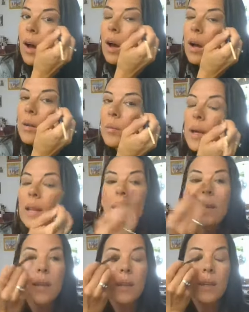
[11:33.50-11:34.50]
on my
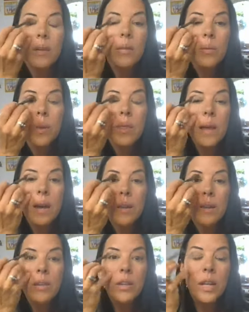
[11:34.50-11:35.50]
lid without
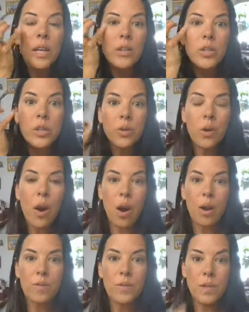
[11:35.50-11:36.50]
it looking too
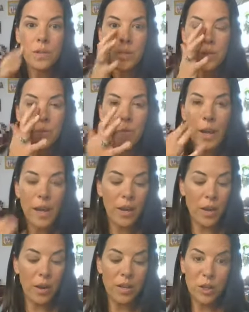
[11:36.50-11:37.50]
carved and too
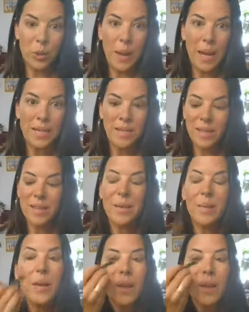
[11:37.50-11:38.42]
fake and too painted.